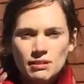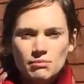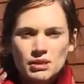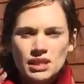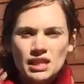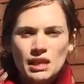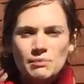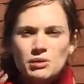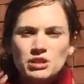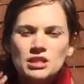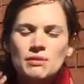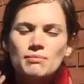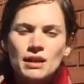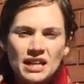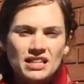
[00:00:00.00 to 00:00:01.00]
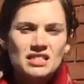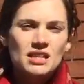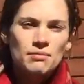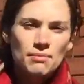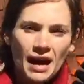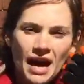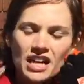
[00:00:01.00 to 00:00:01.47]
being able to mix
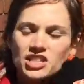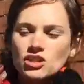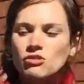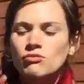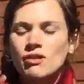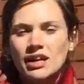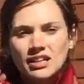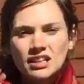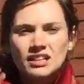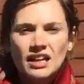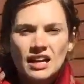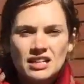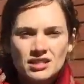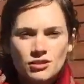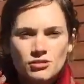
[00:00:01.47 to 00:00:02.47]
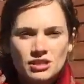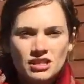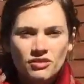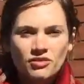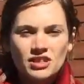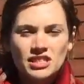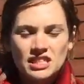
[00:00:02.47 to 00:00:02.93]
and match and recognize those
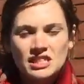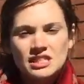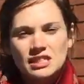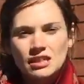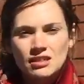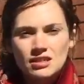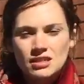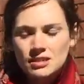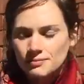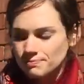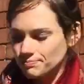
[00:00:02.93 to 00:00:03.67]
different details.